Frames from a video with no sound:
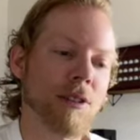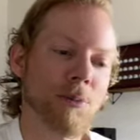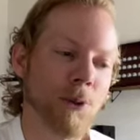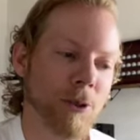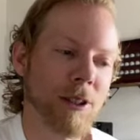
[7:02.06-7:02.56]

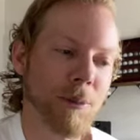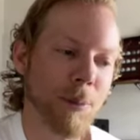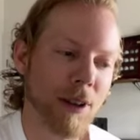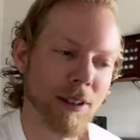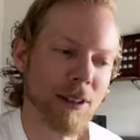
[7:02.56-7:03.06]
music, but
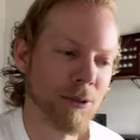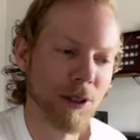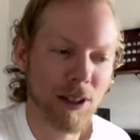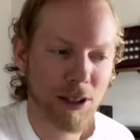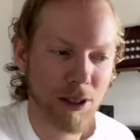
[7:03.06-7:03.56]
it didn't really
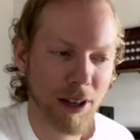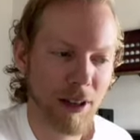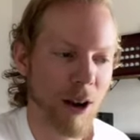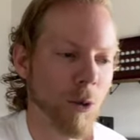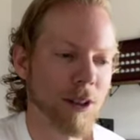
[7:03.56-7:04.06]
stick. I
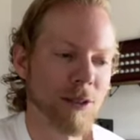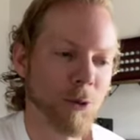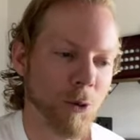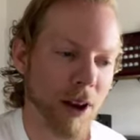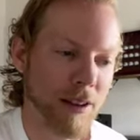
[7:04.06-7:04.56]
wasn't
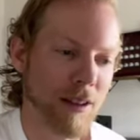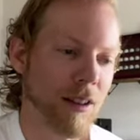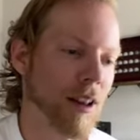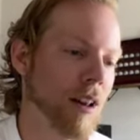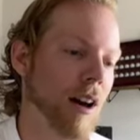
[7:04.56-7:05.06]
ready.
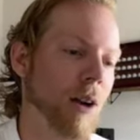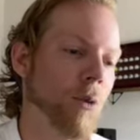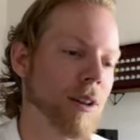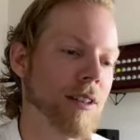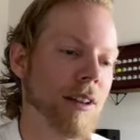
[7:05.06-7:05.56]
I
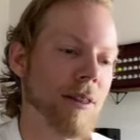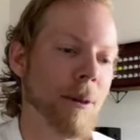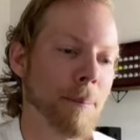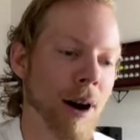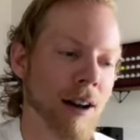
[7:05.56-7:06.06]
wasn't in the
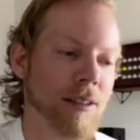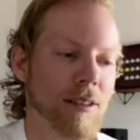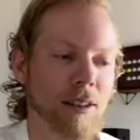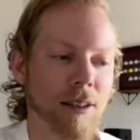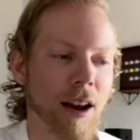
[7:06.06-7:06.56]

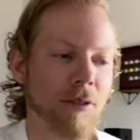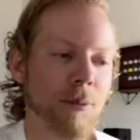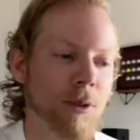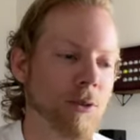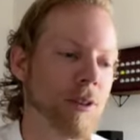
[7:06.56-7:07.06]
mindset to have the
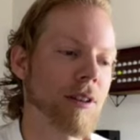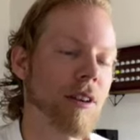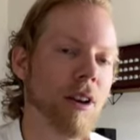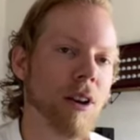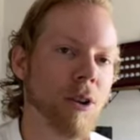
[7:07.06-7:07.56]
music
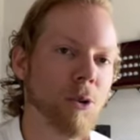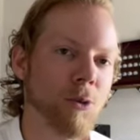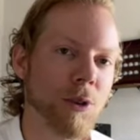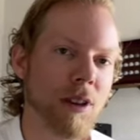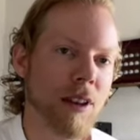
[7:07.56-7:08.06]

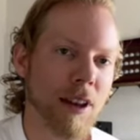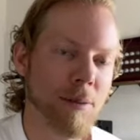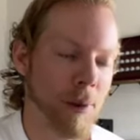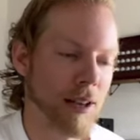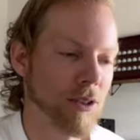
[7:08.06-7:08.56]
really hit
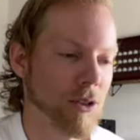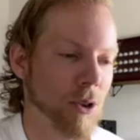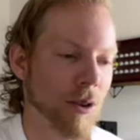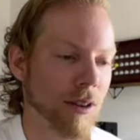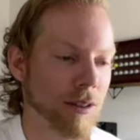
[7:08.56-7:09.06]
my
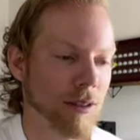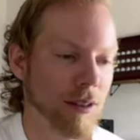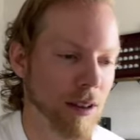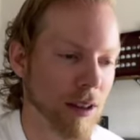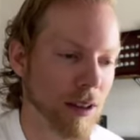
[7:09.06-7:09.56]
soul.
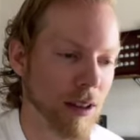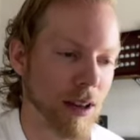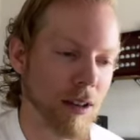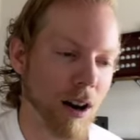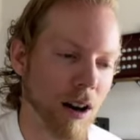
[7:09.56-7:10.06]
In
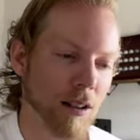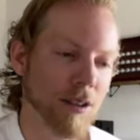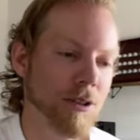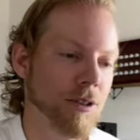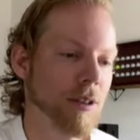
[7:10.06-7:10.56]

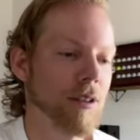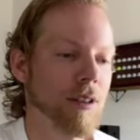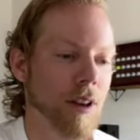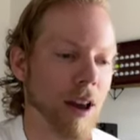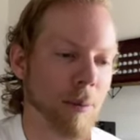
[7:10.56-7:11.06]
college,
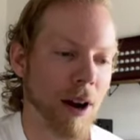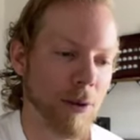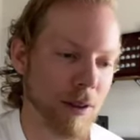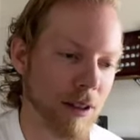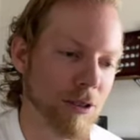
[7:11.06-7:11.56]
at my
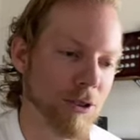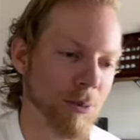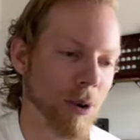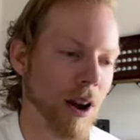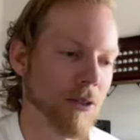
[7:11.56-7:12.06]
religious
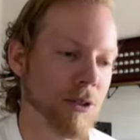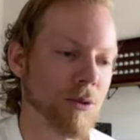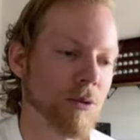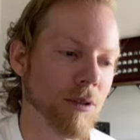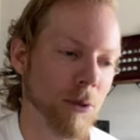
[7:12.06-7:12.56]
private
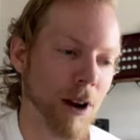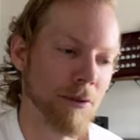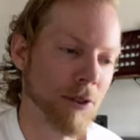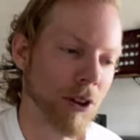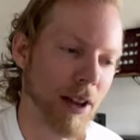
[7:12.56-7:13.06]
school where I
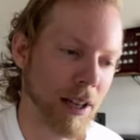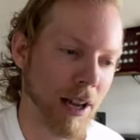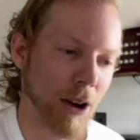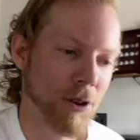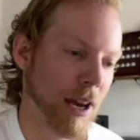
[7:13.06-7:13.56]
felt like an
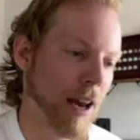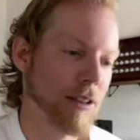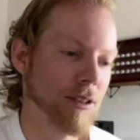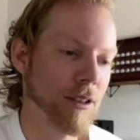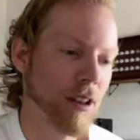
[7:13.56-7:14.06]

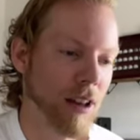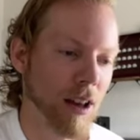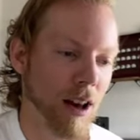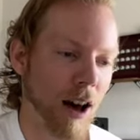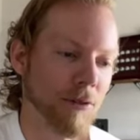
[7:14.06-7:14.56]
outcast,
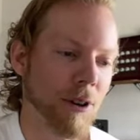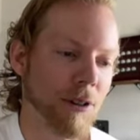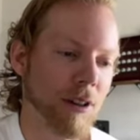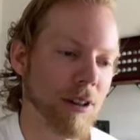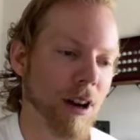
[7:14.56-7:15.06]
I felt
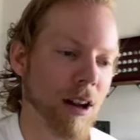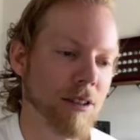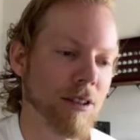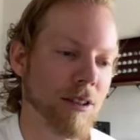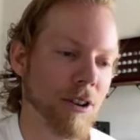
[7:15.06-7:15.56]
the
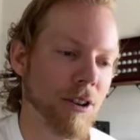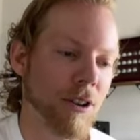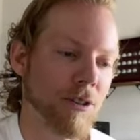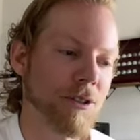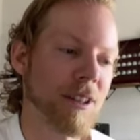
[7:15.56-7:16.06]
constant
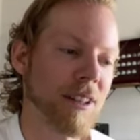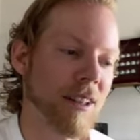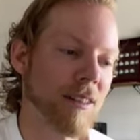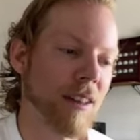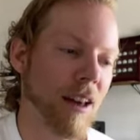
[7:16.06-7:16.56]
urge to
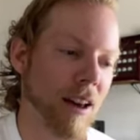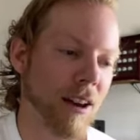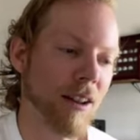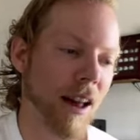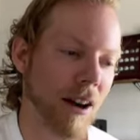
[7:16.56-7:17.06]
get the
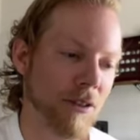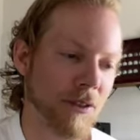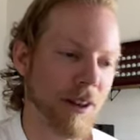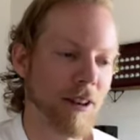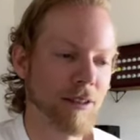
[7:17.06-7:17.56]
hell out of
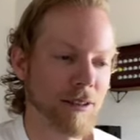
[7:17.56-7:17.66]
there.